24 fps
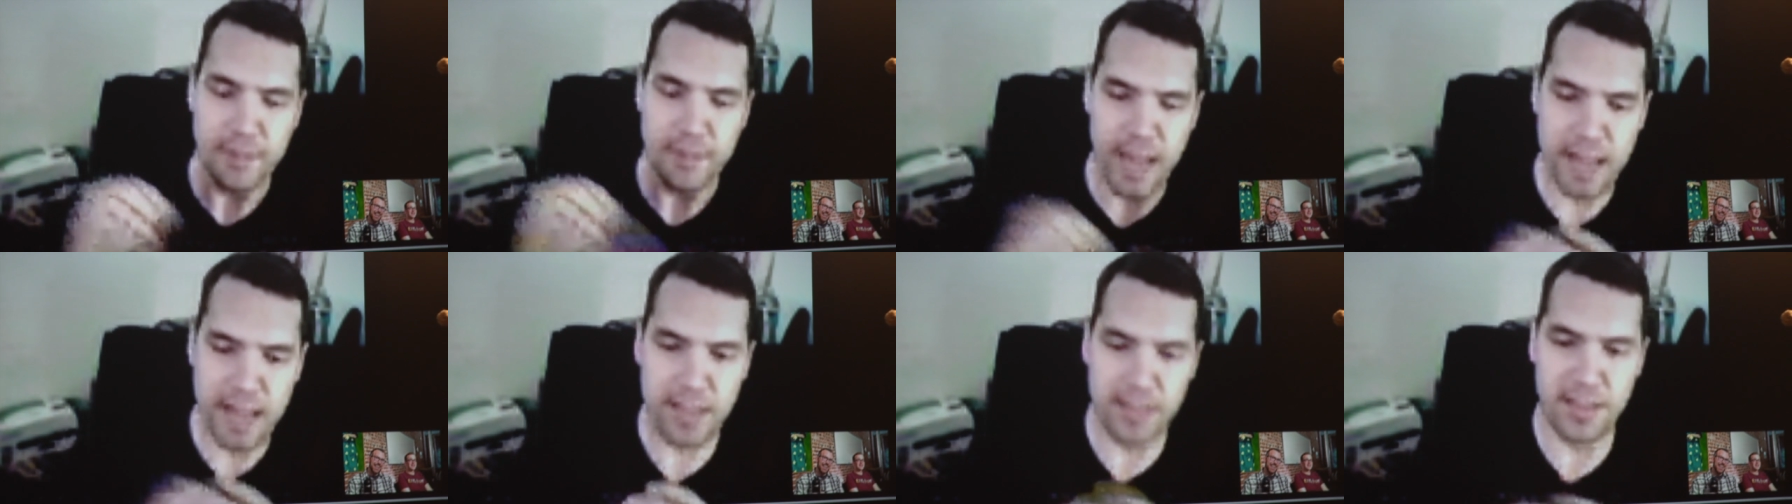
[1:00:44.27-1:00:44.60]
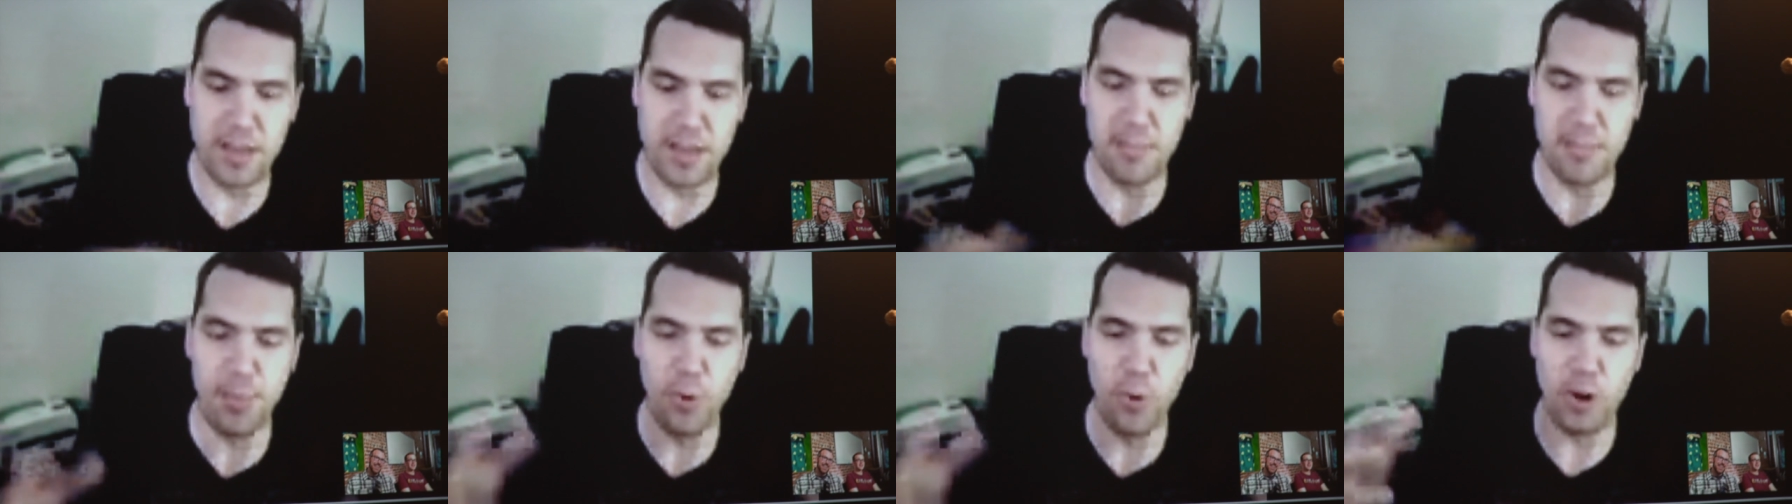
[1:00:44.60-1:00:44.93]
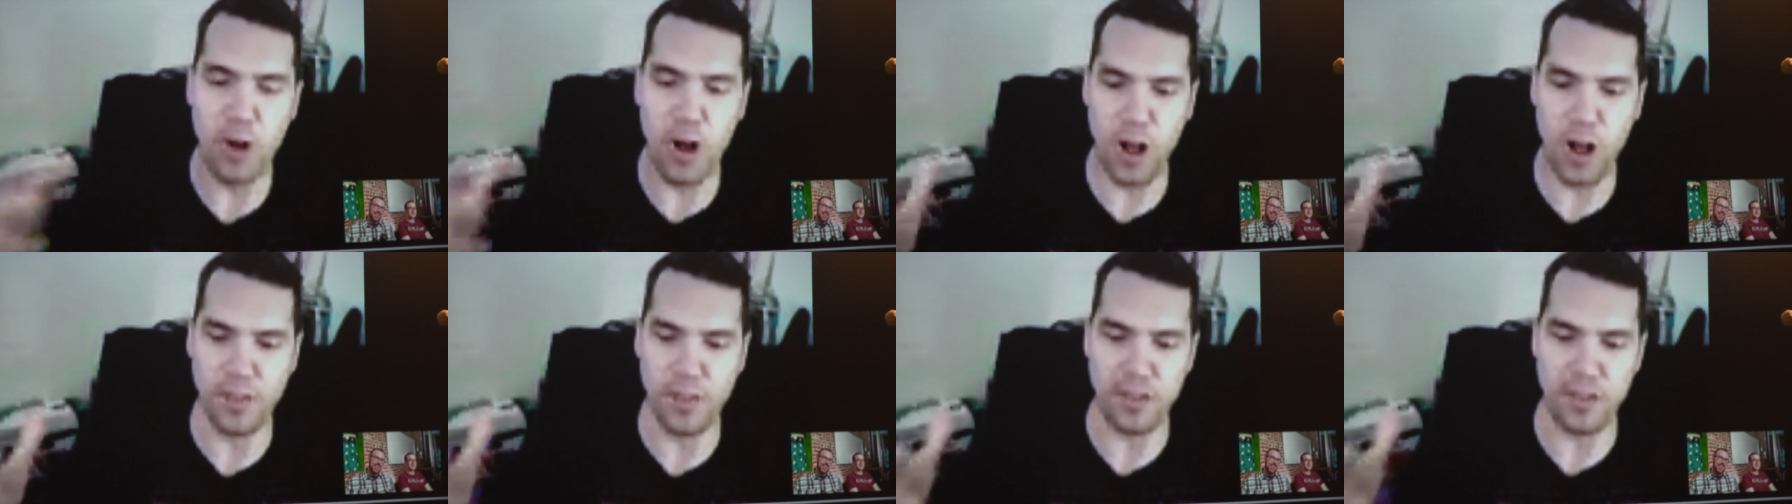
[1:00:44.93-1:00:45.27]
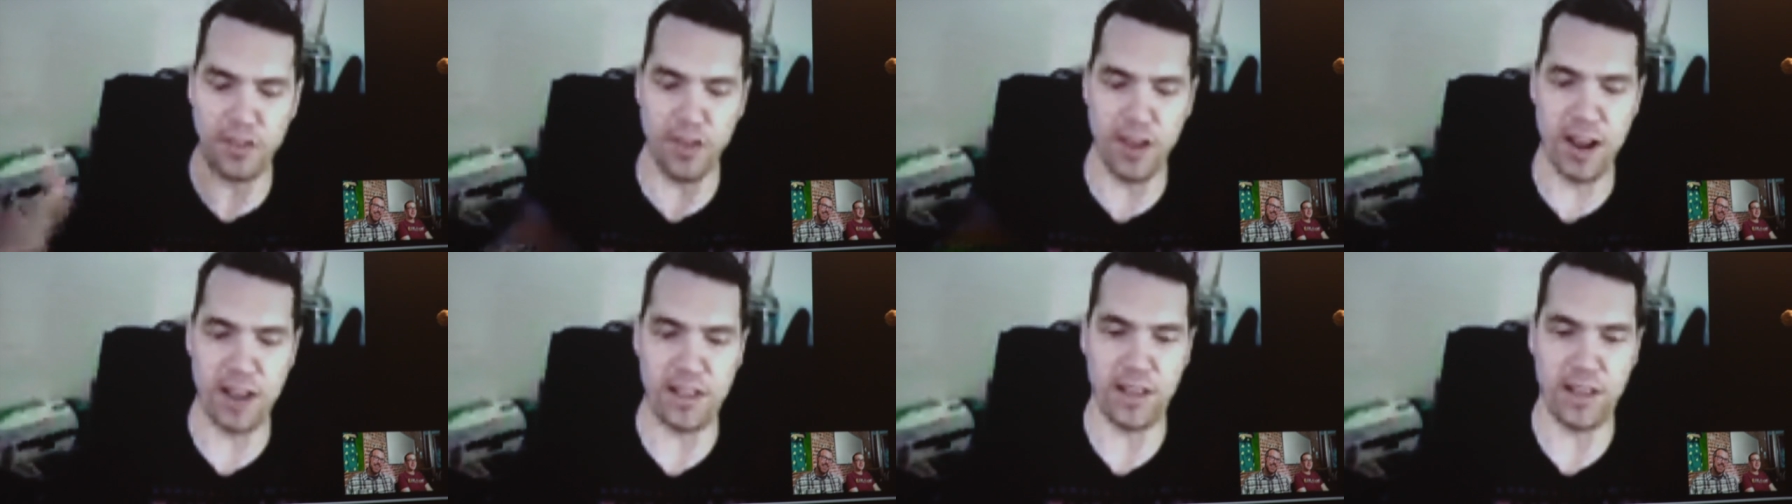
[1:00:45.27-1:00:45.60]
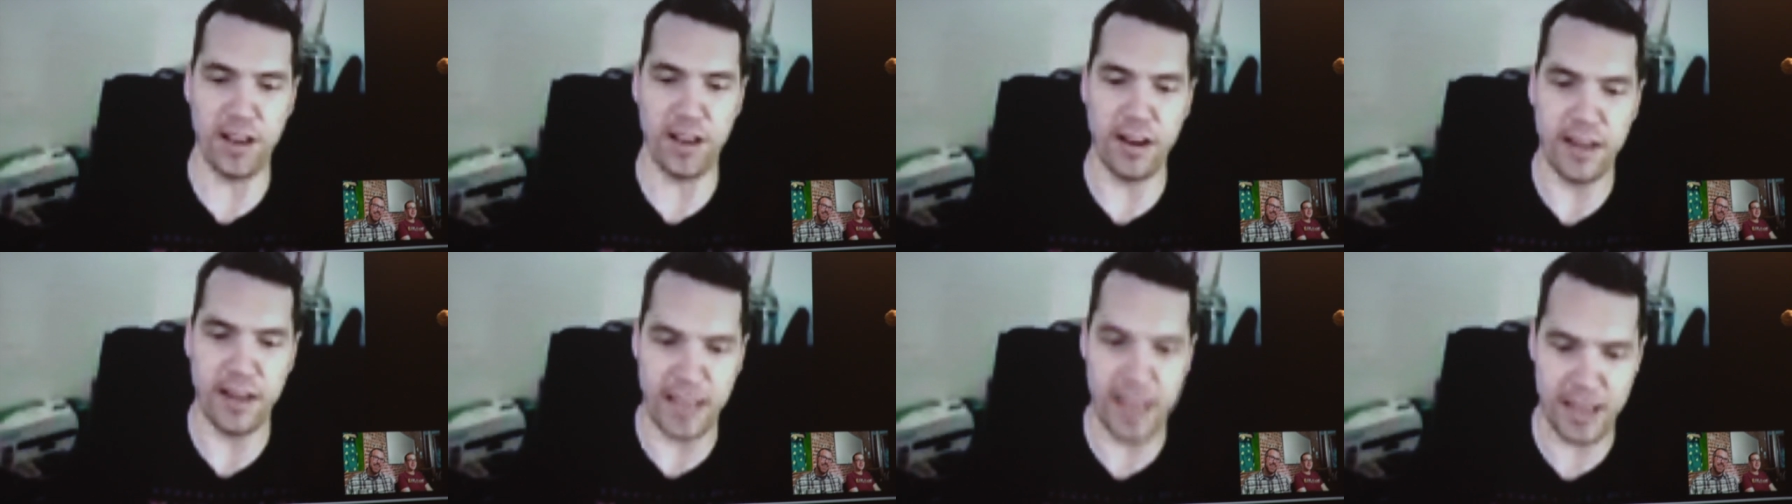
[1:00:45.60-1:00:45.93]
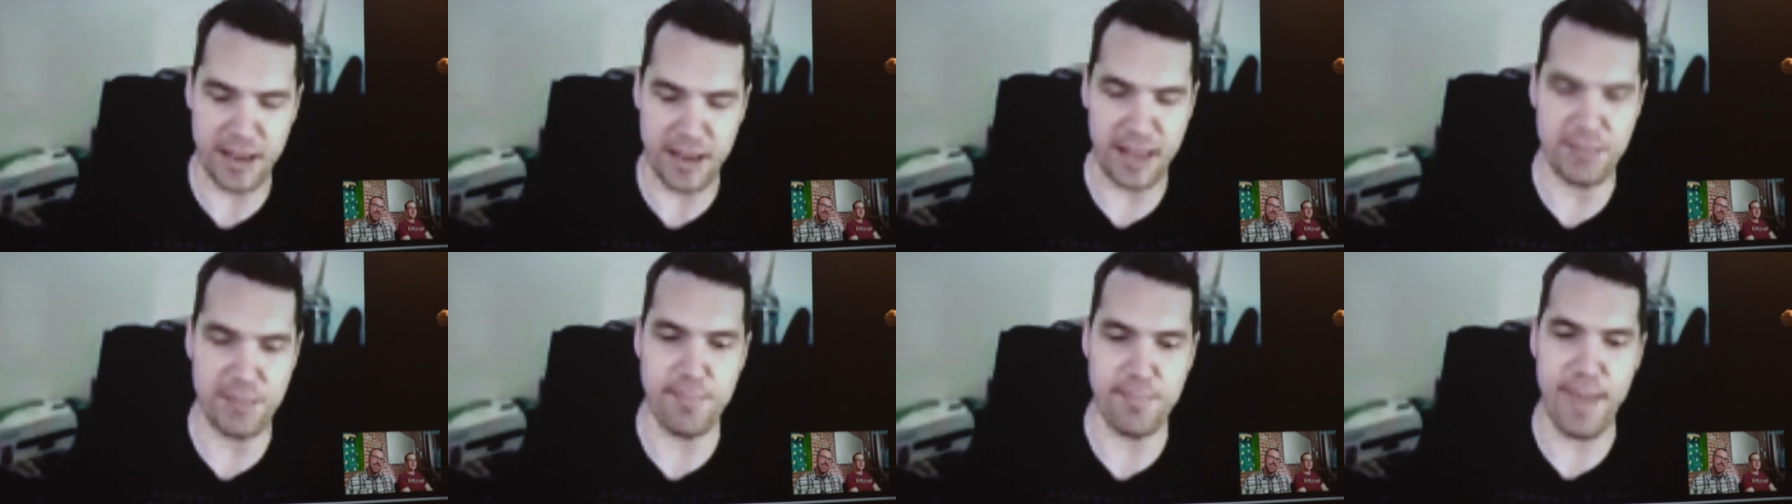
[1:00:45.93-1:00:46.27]
at some point on the strategy layer,
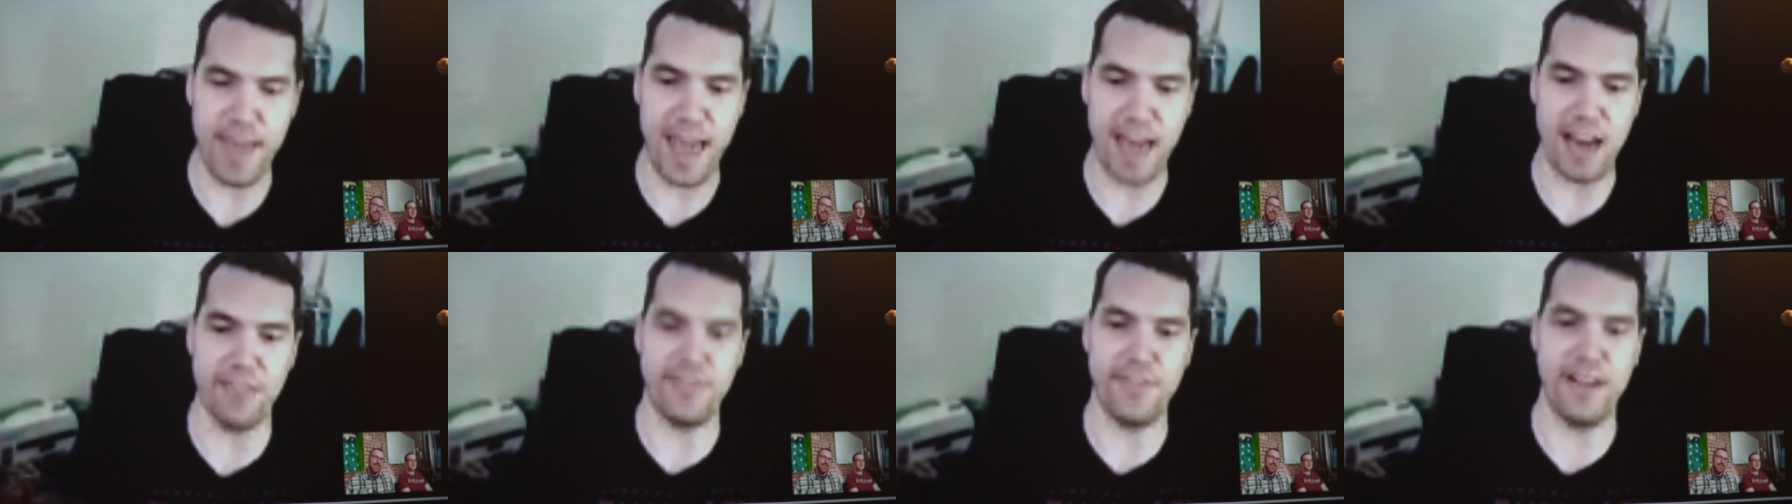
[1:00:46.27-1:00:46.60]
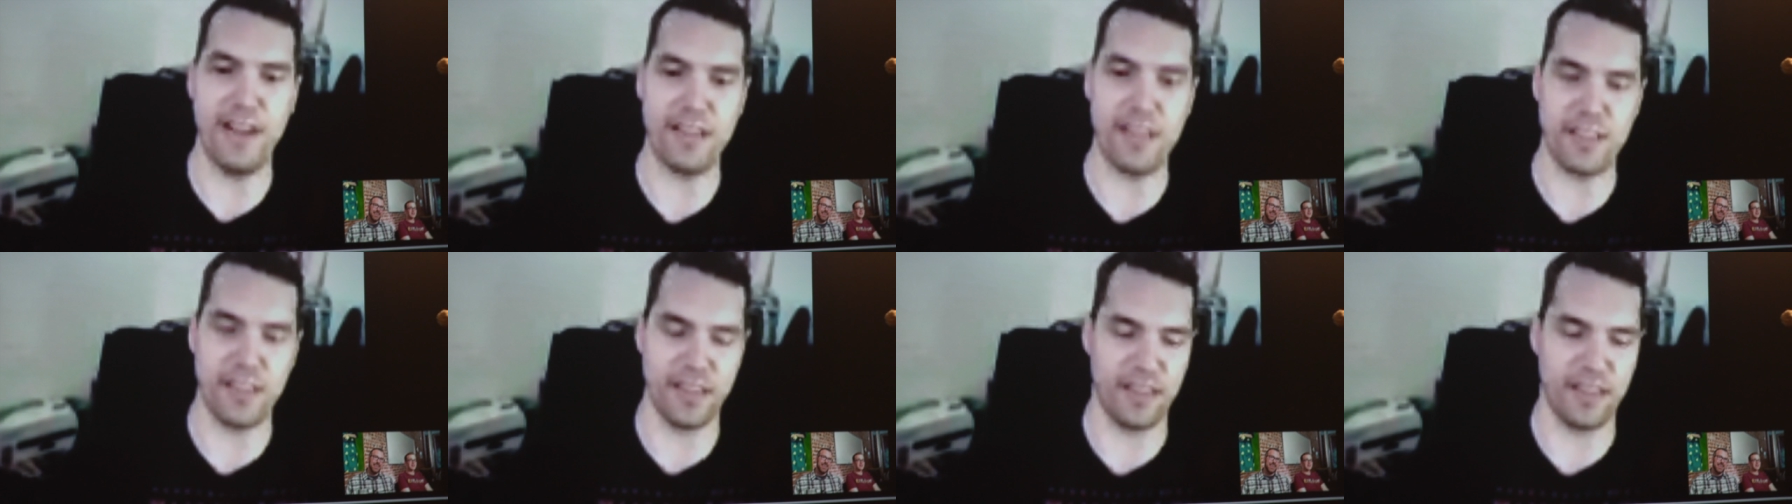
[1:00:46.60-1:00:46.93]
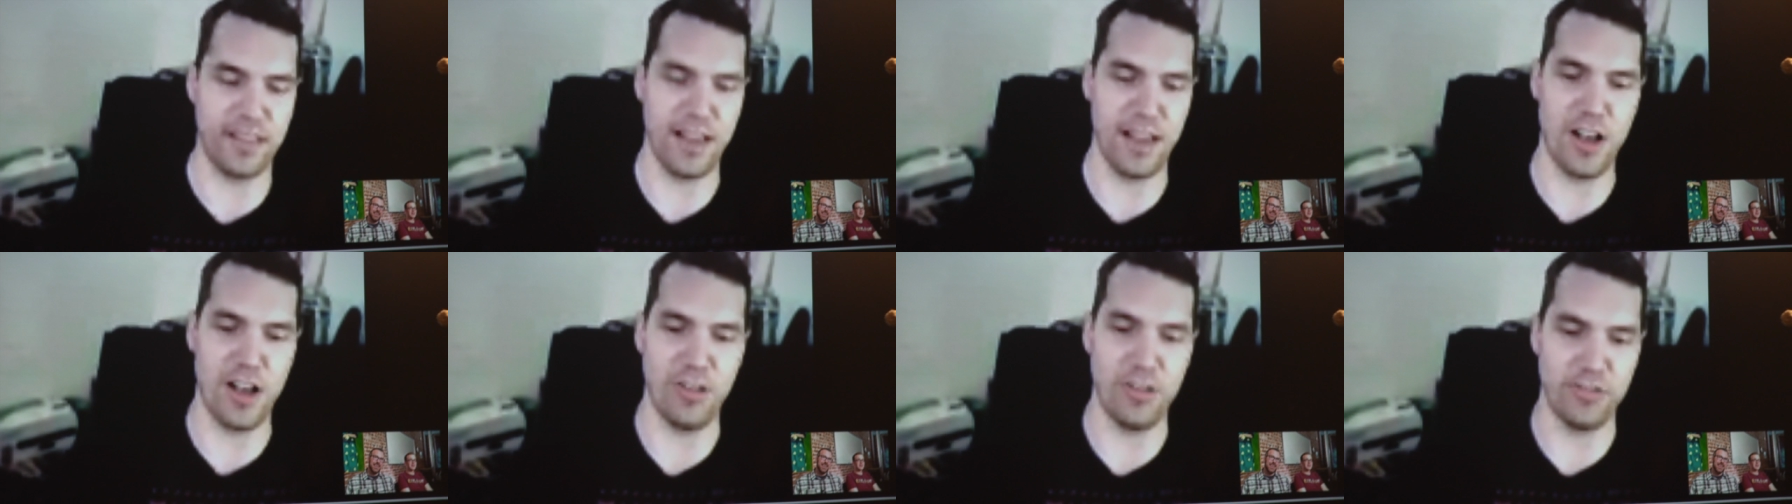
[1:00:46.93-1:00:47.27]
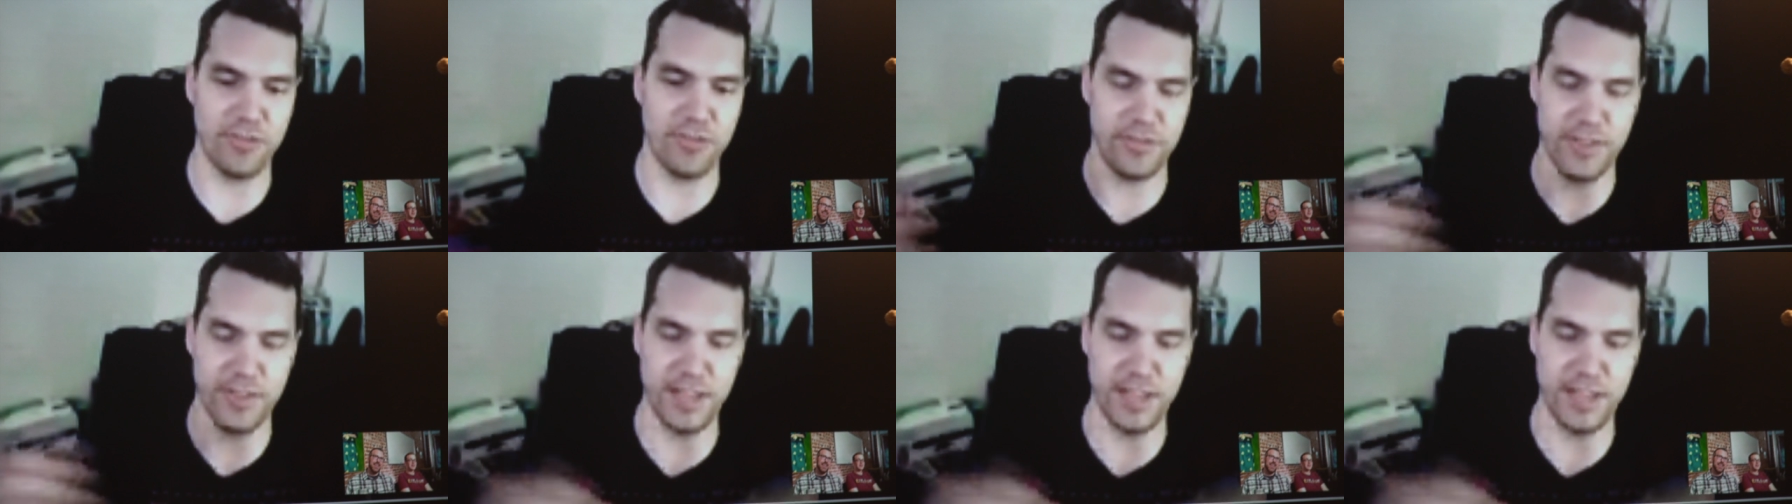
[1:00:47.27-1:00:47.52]
it, it manifests itself,